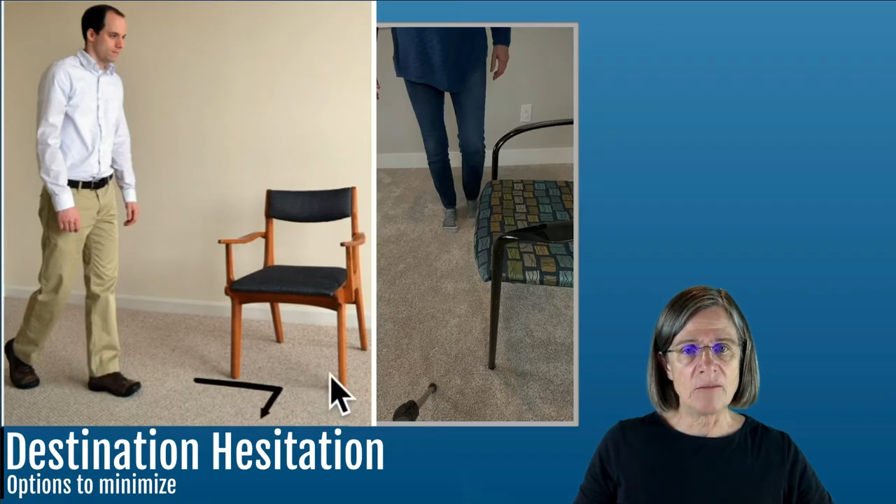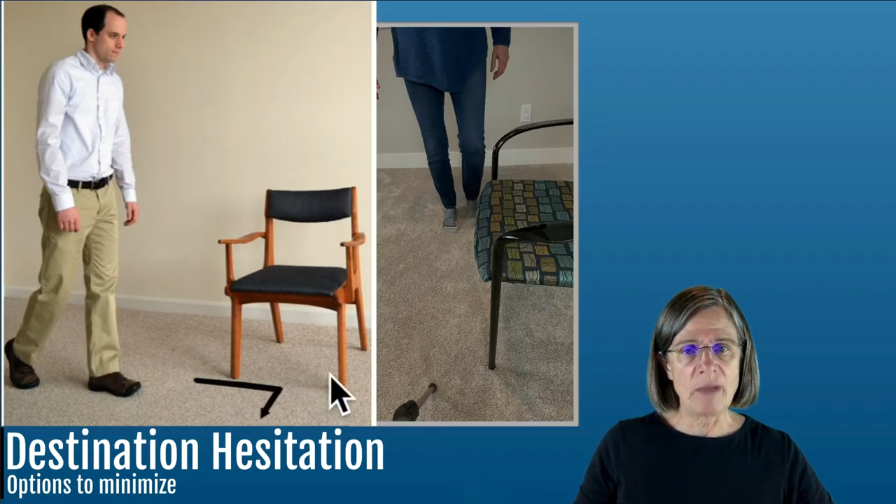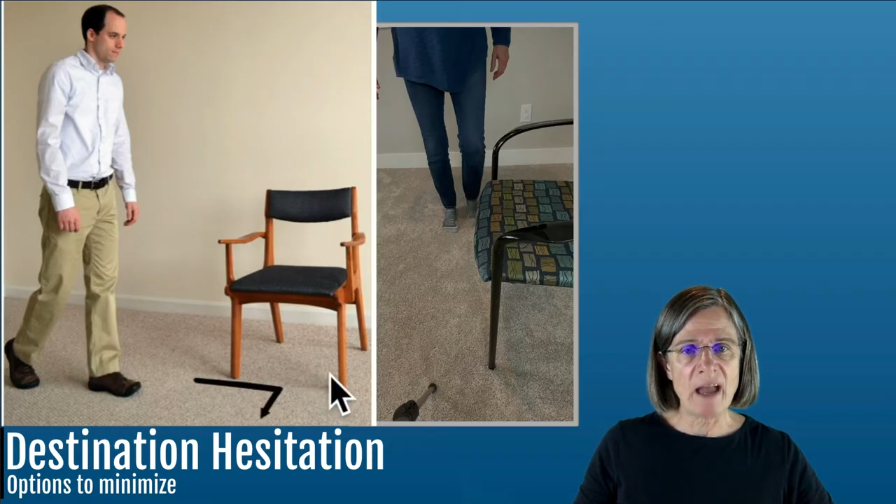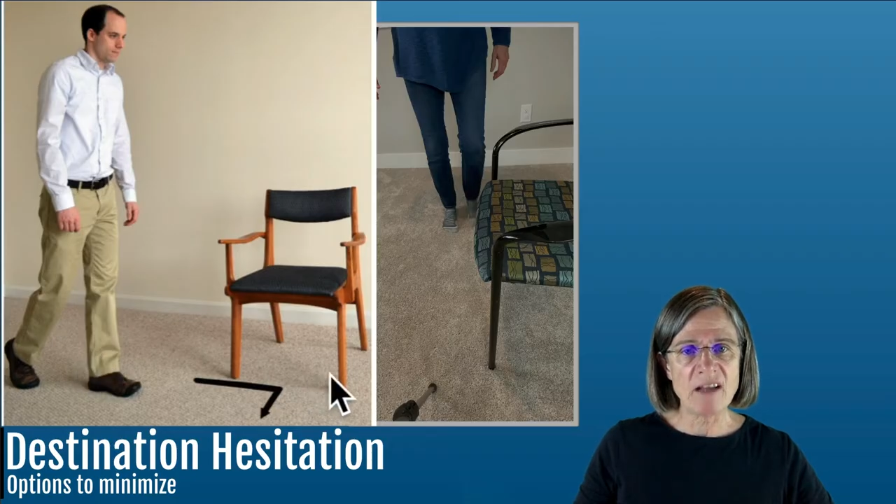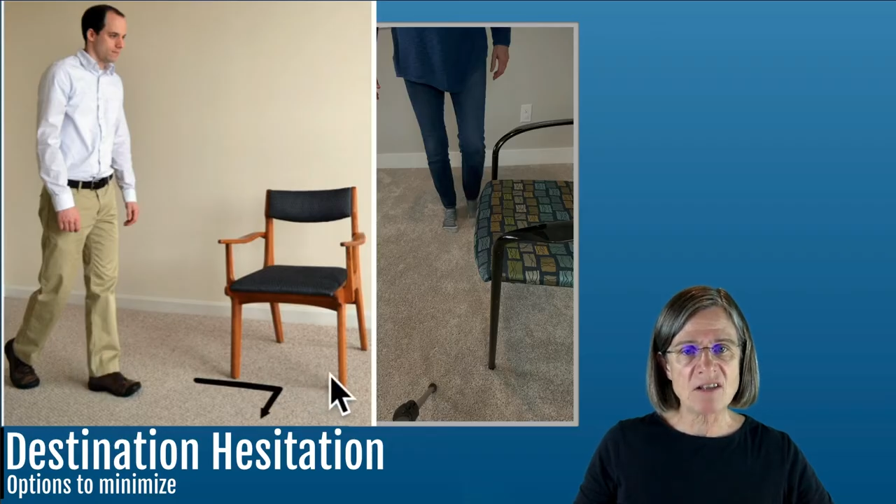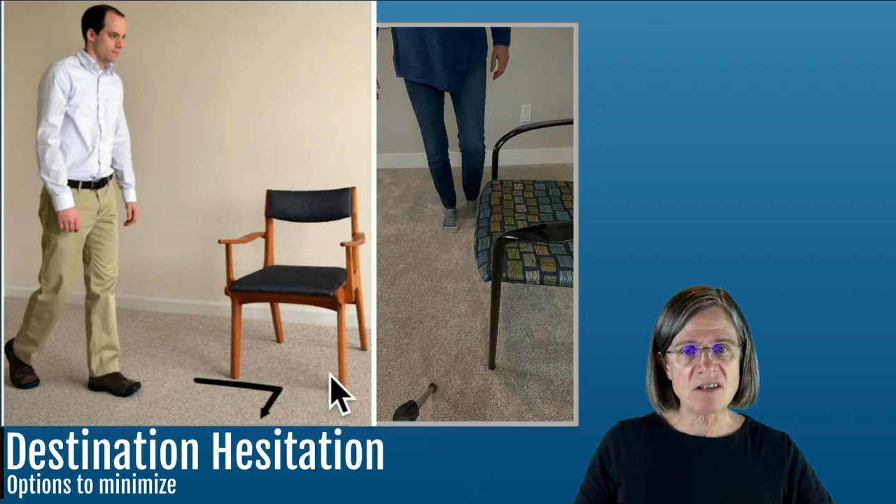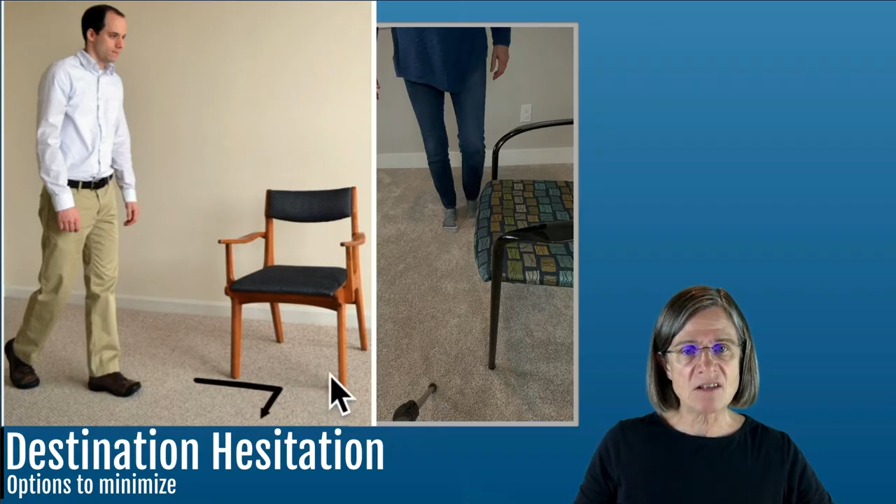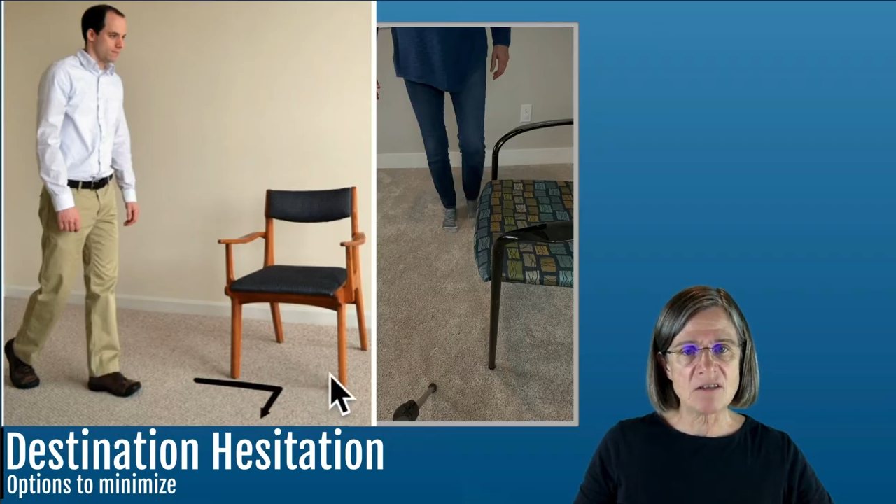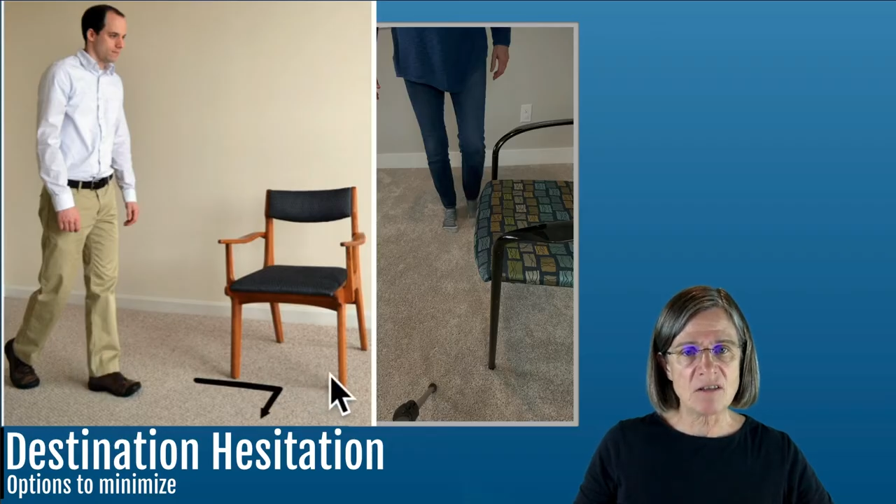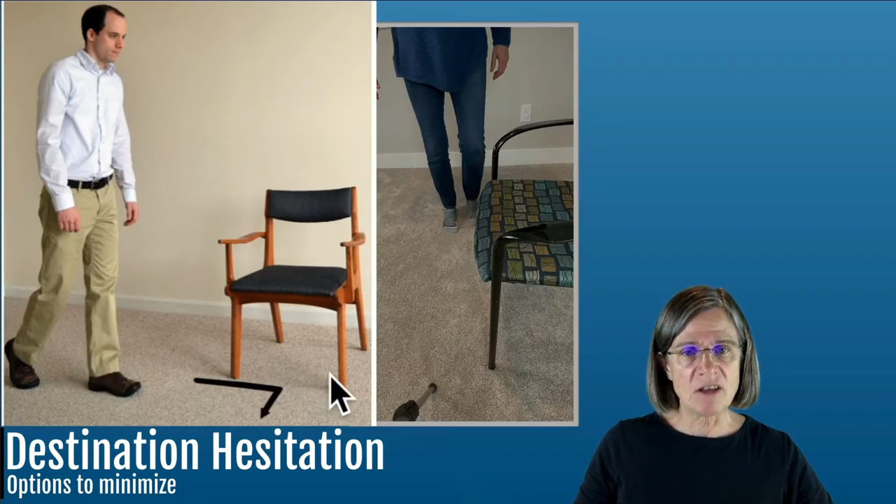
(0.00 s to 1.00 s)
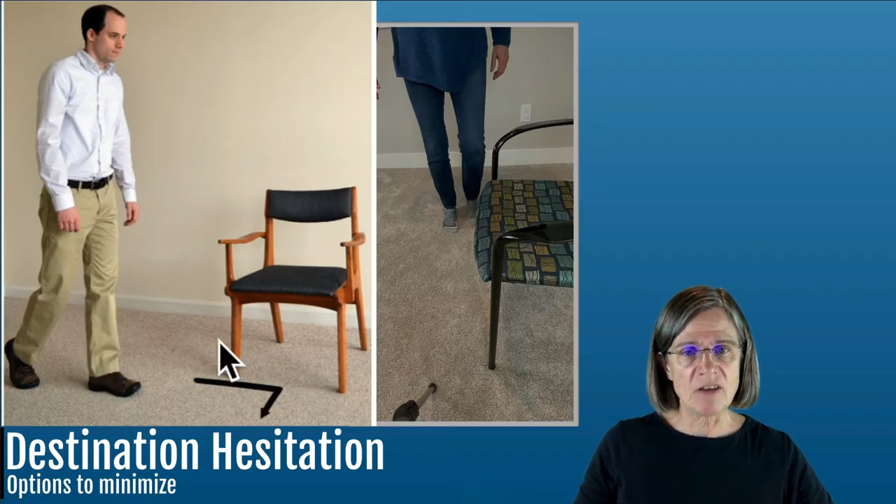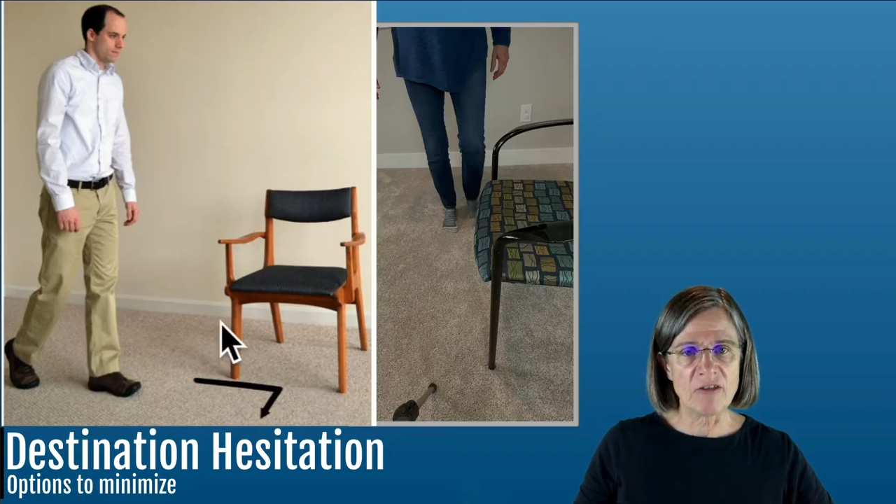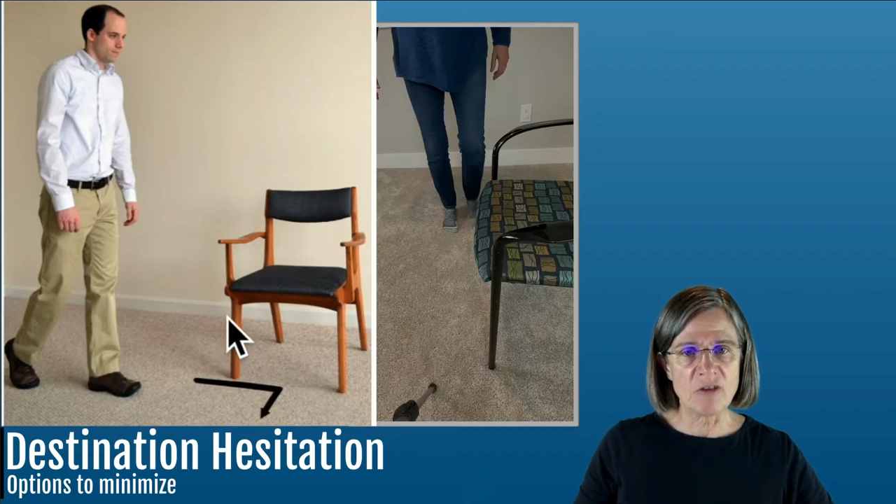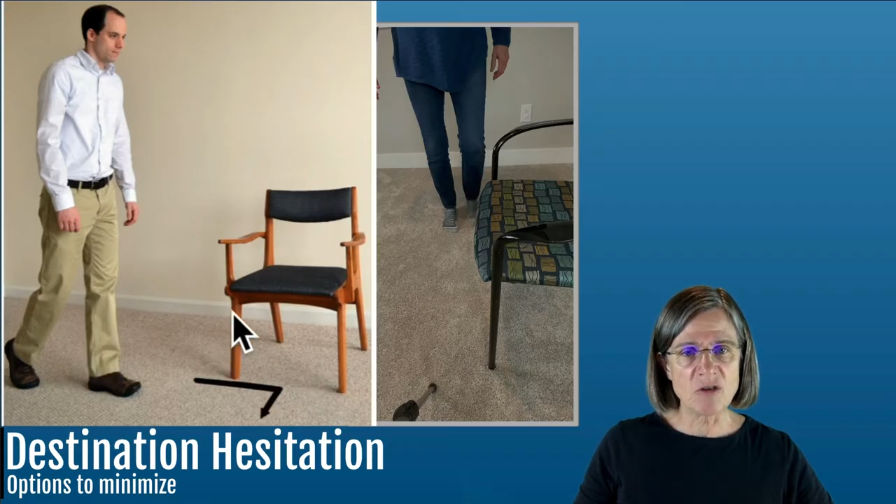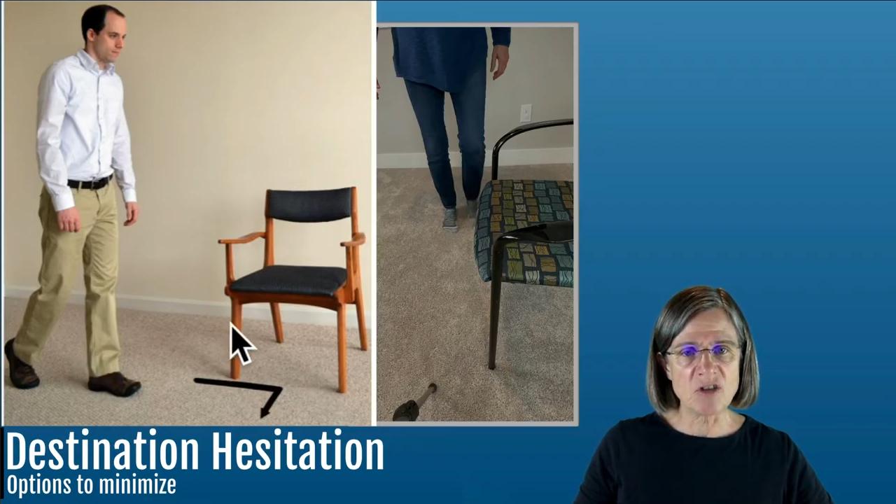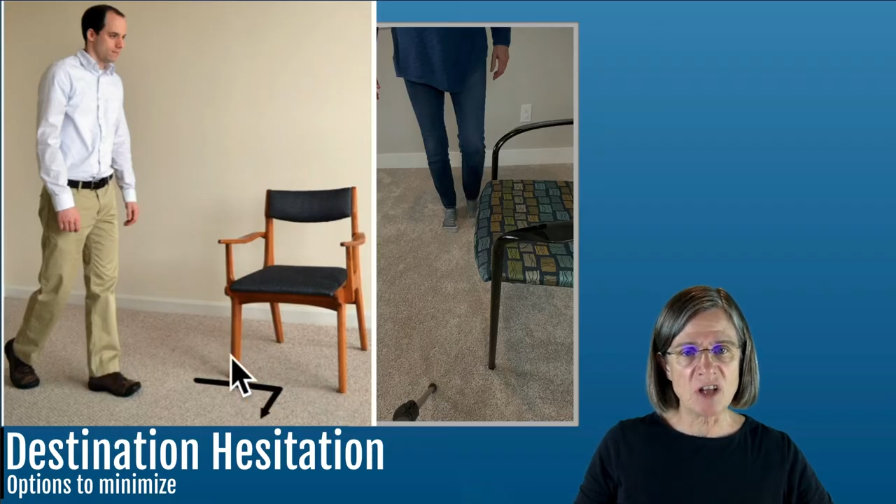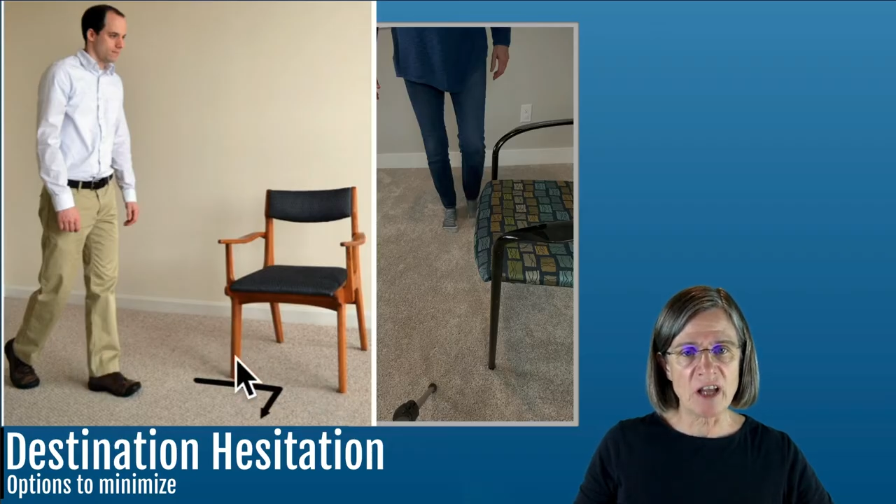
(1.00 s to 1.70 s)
past the first